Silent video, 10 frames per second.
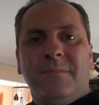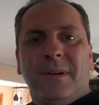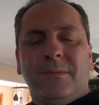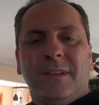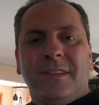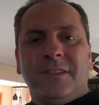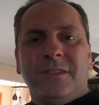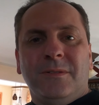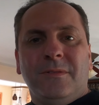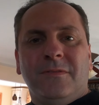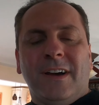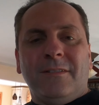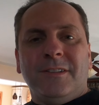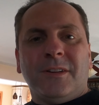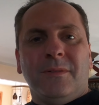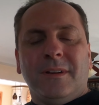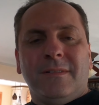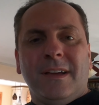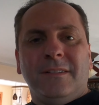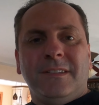but with this new virus going
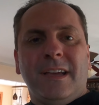around,